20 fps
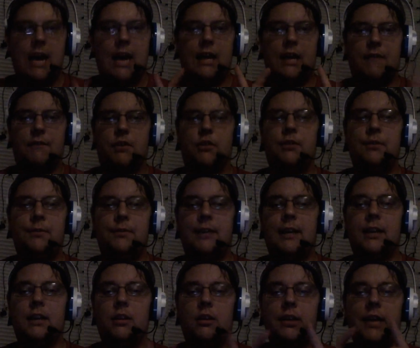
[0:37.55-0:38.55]
And the first thing we're
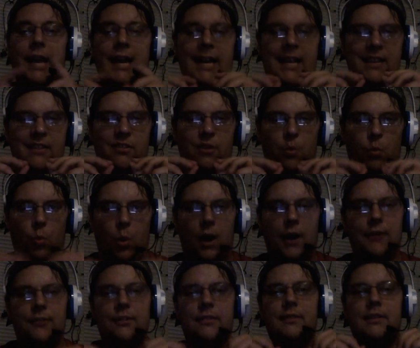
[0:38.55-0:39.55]
taking a look at is the
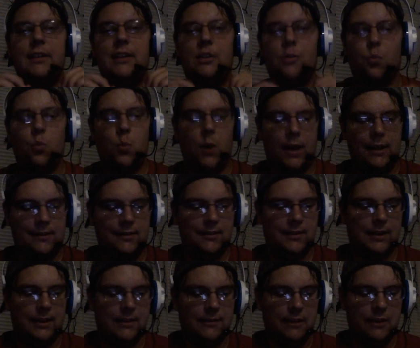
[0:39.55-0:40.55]
Washington
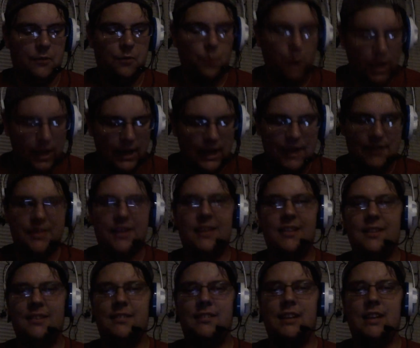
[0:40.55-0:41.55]
Redskins and why I
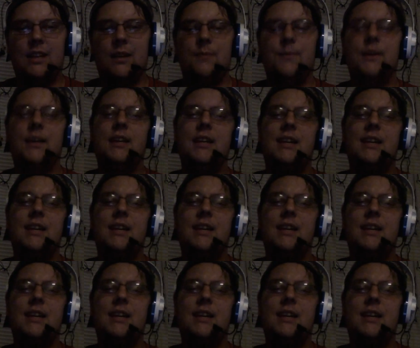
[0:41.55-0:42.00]
think this team